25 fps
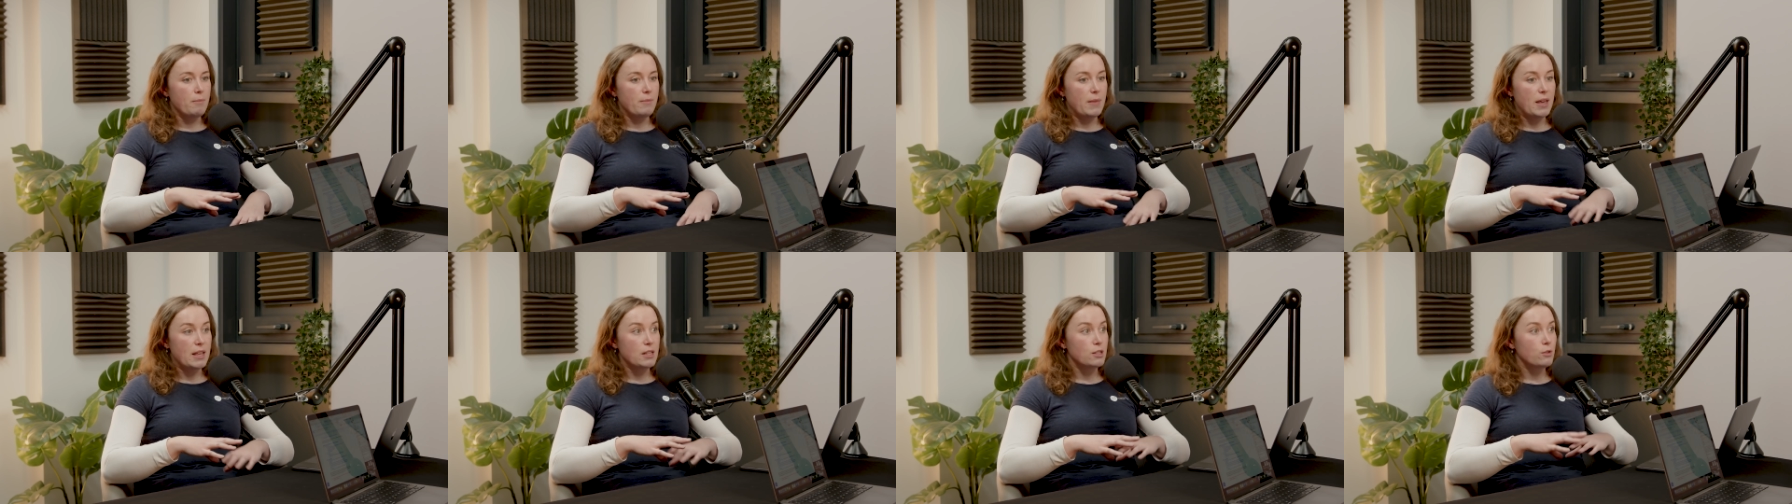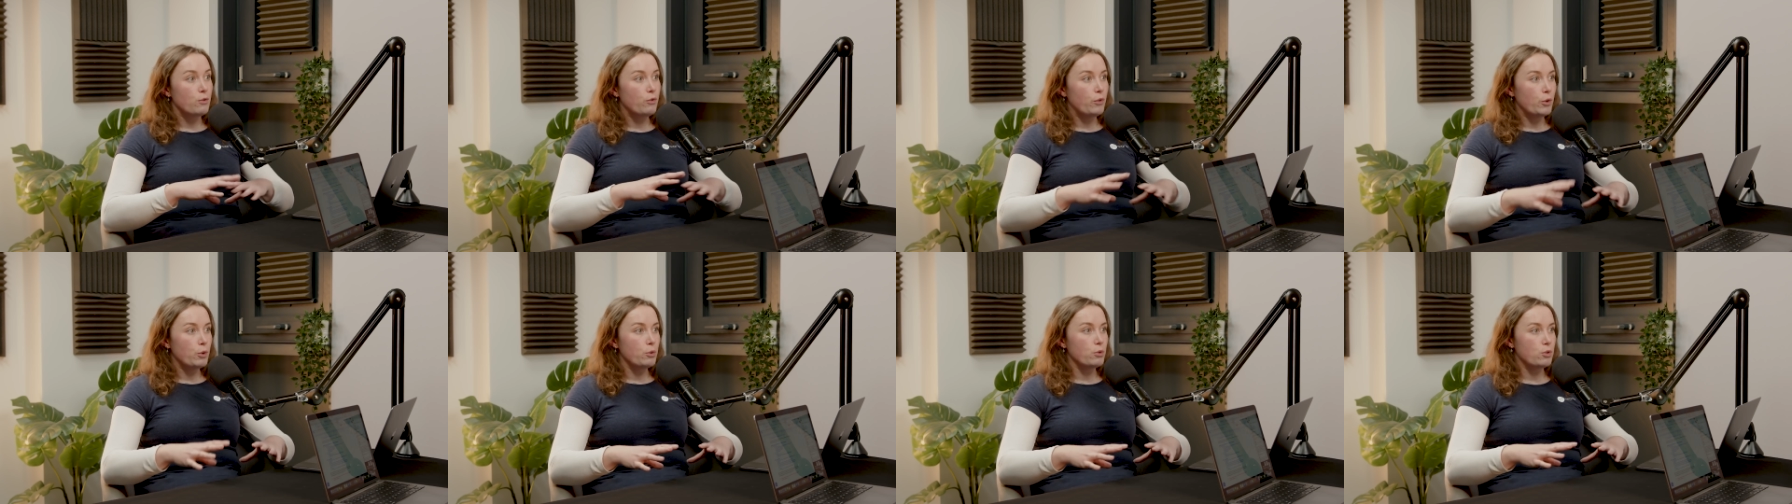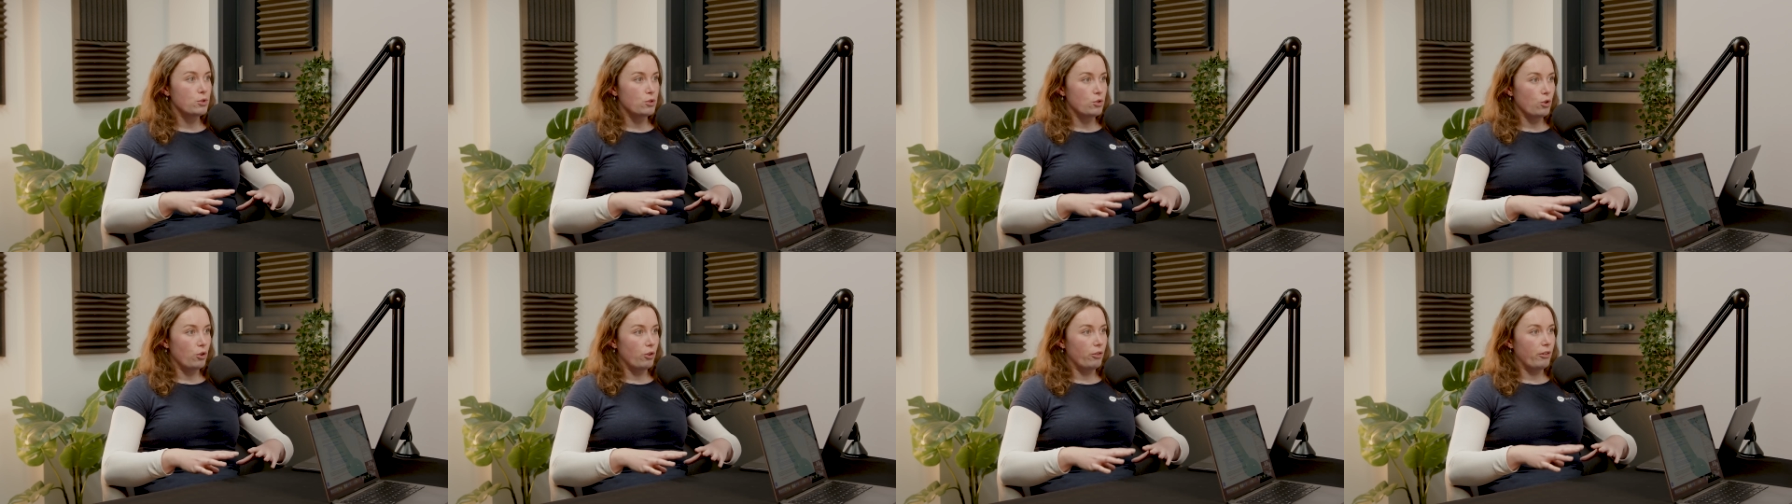is Full
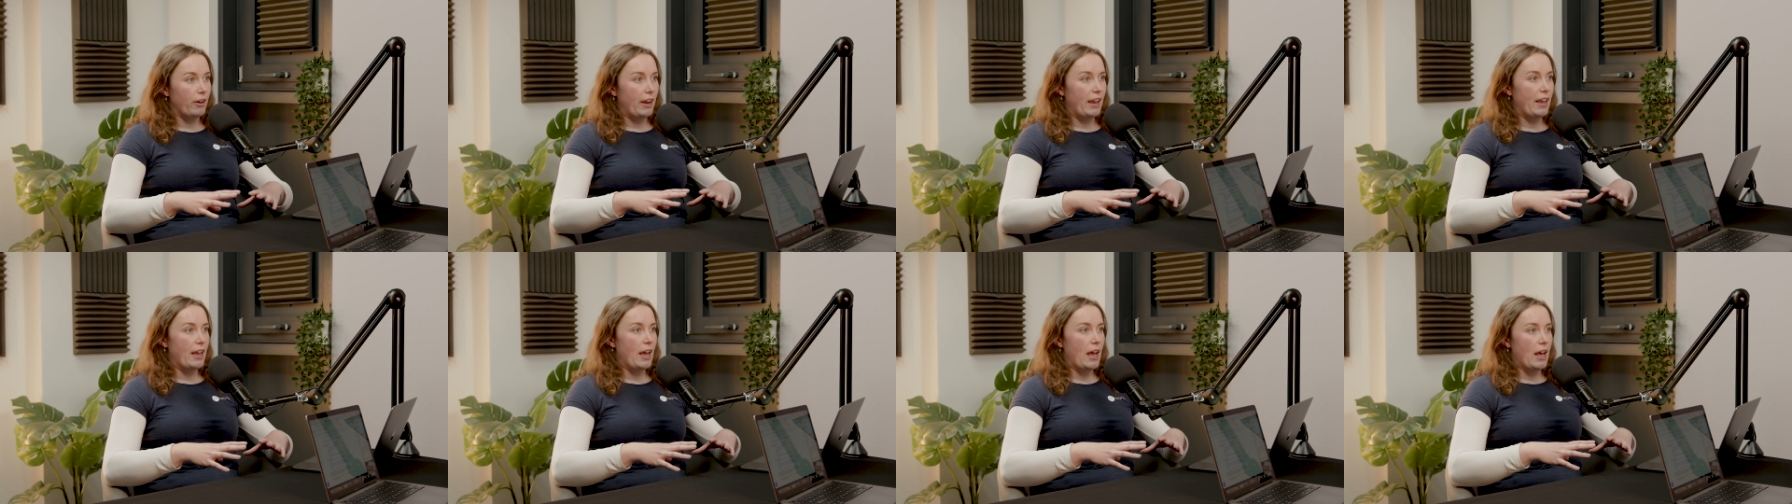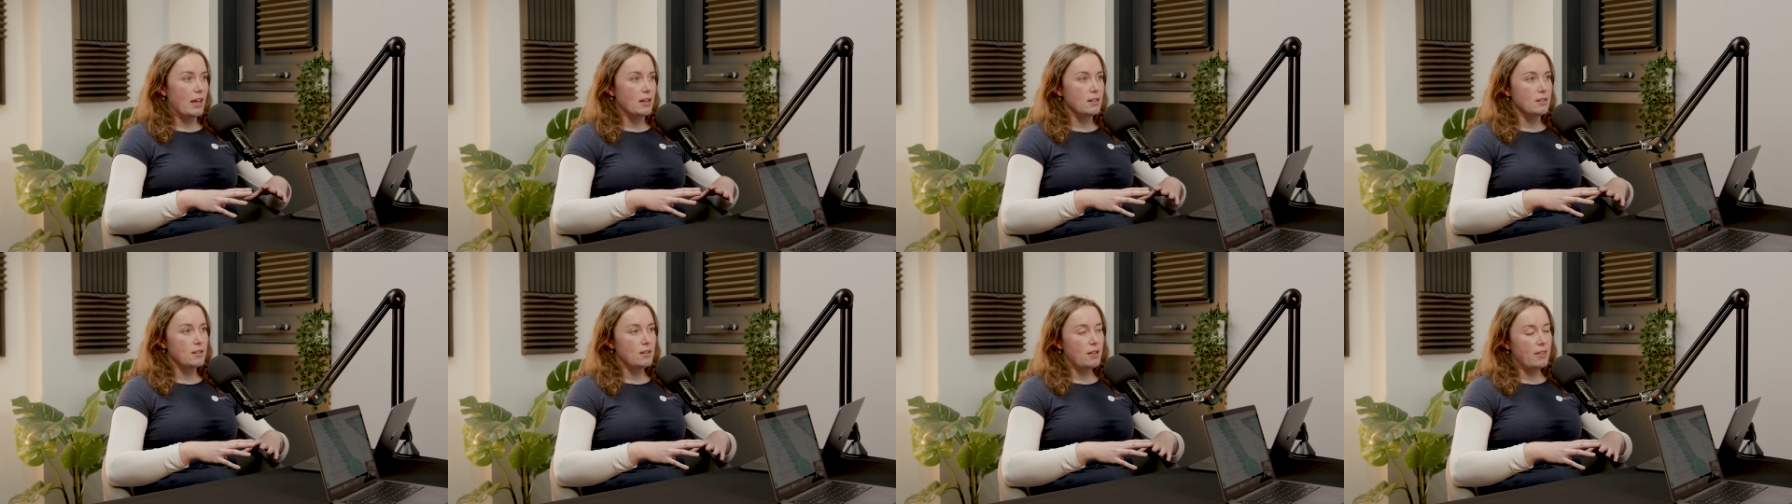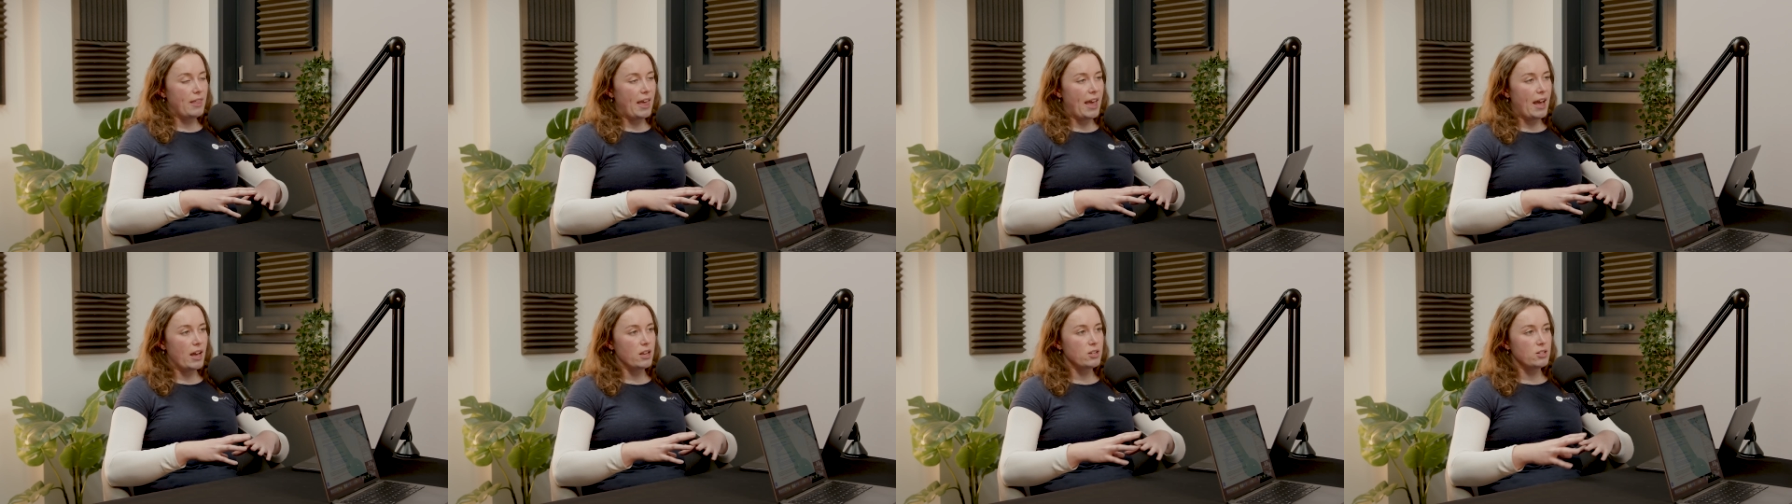Story, and
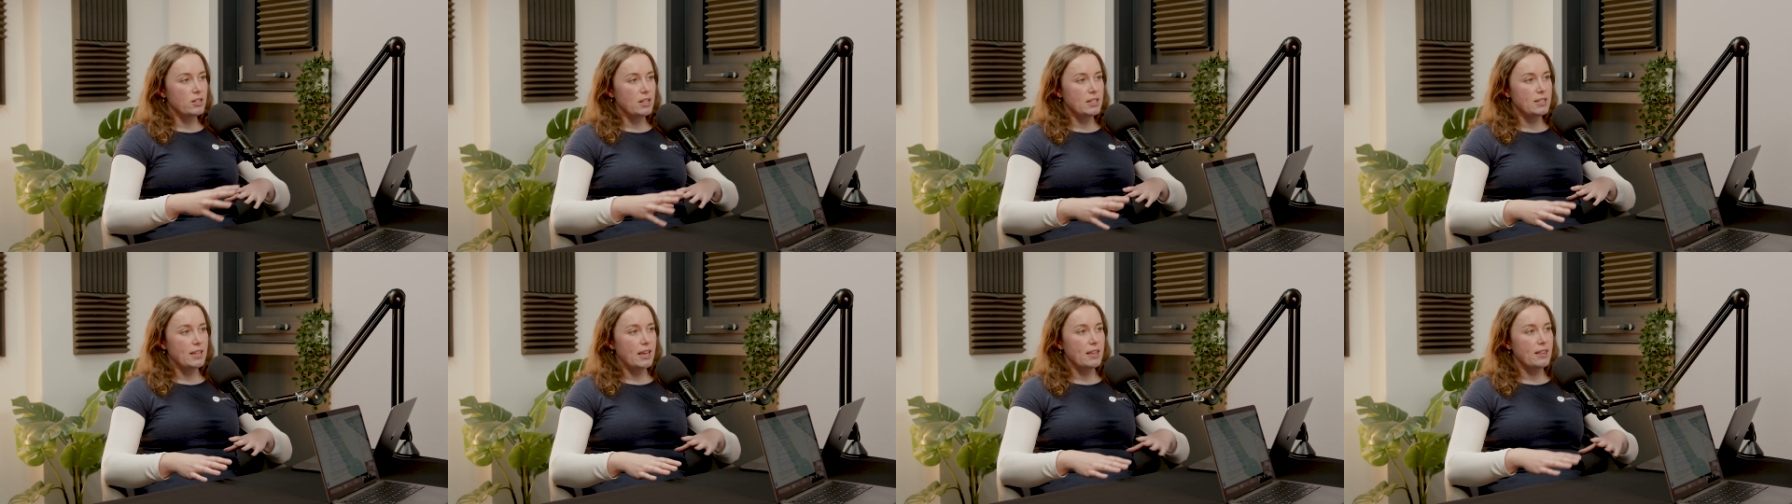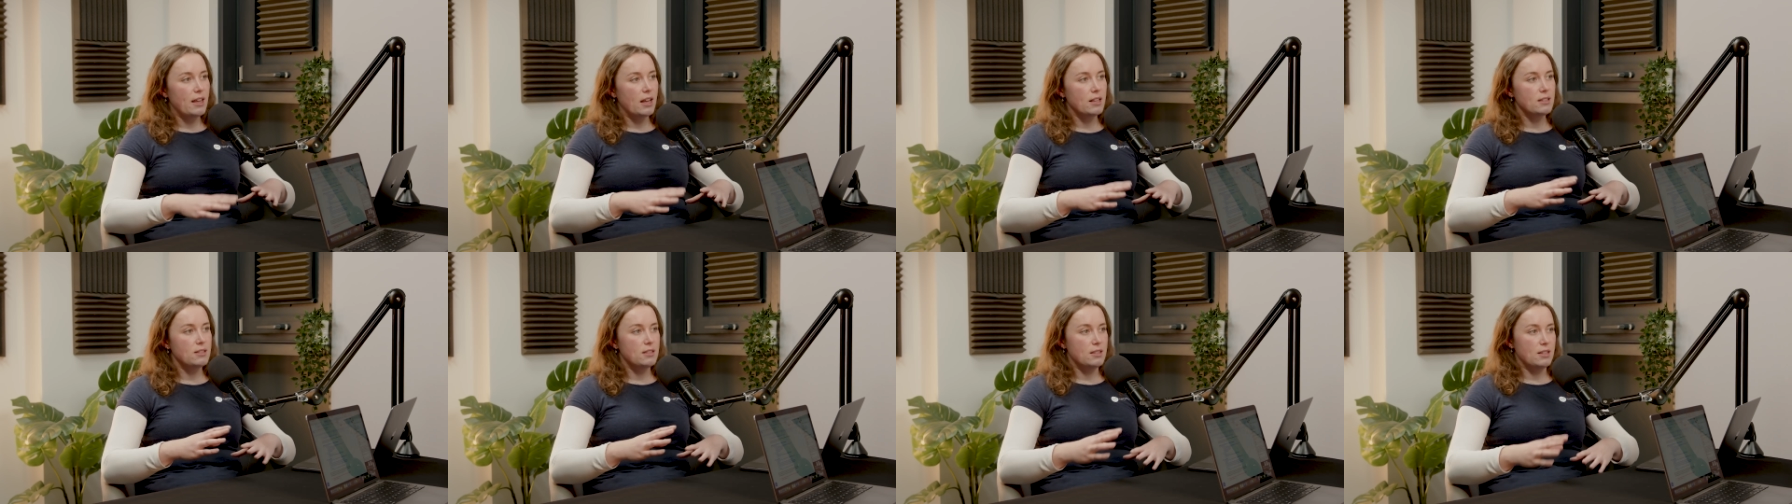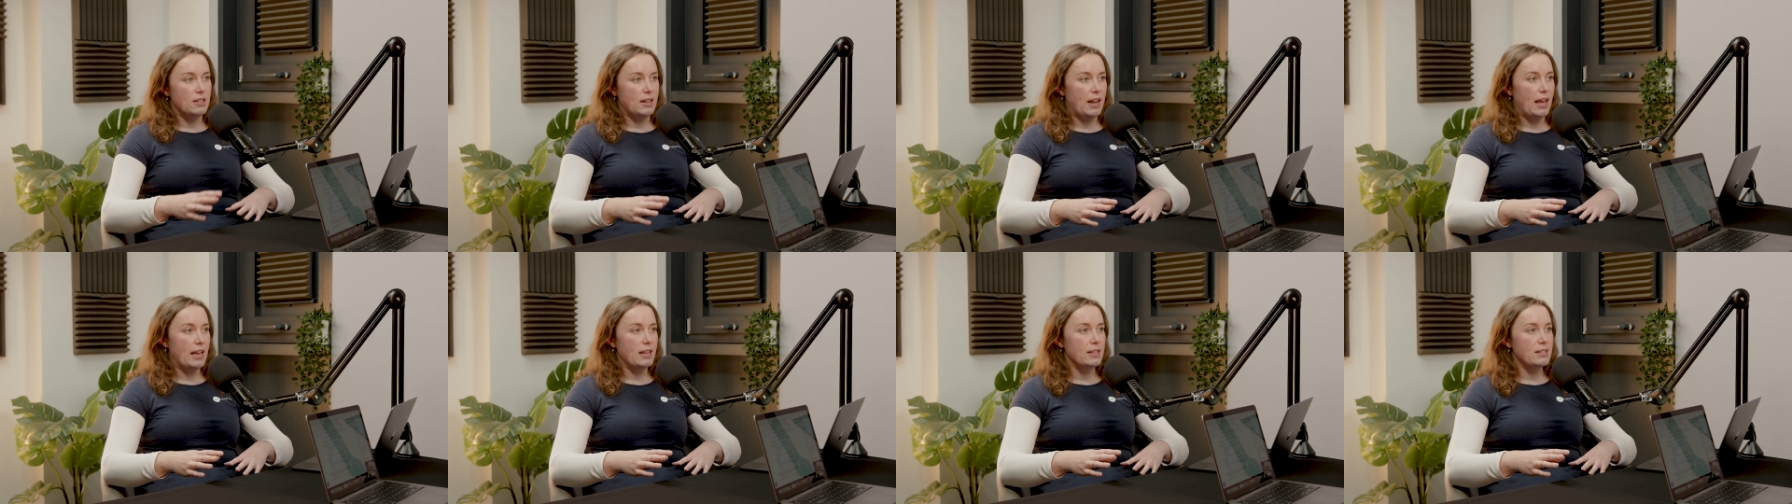they actually take that to the
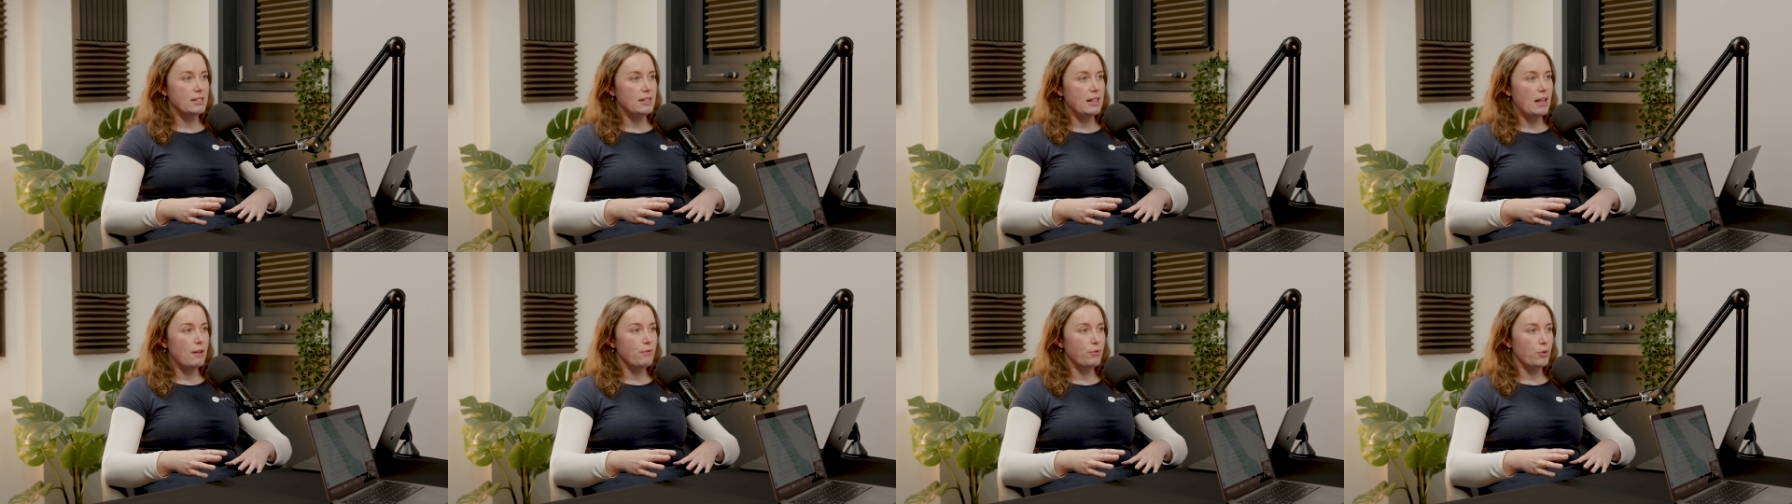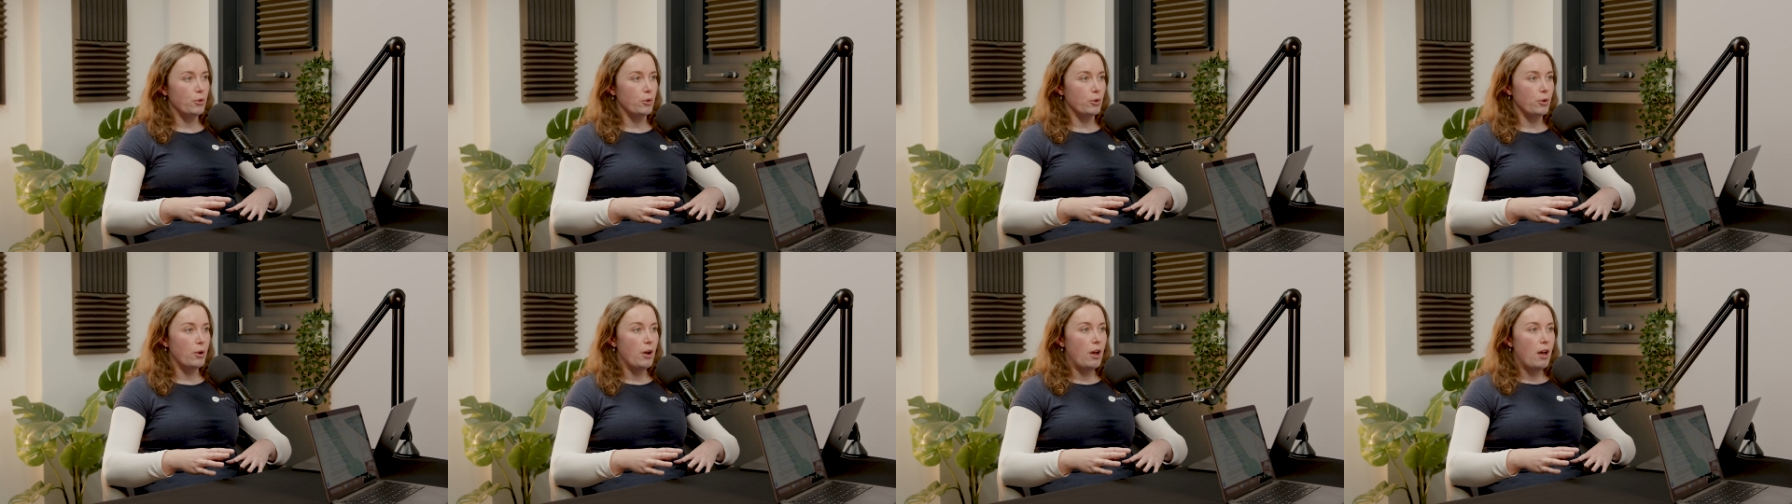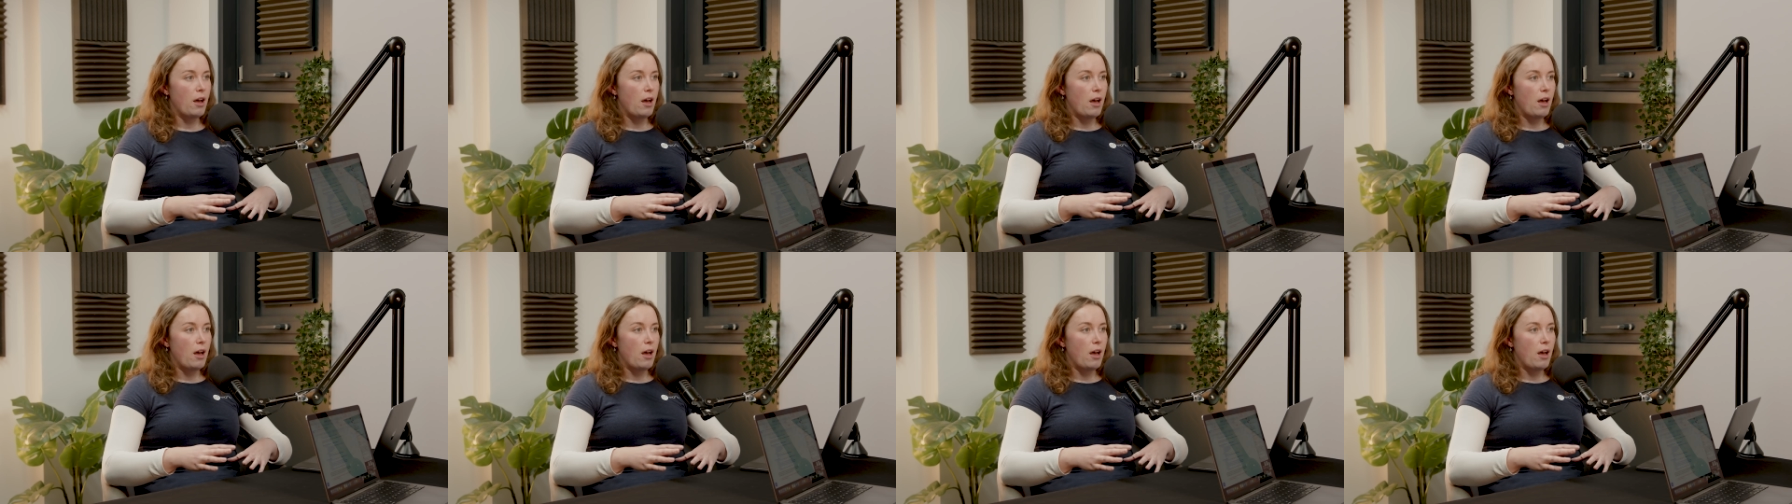next level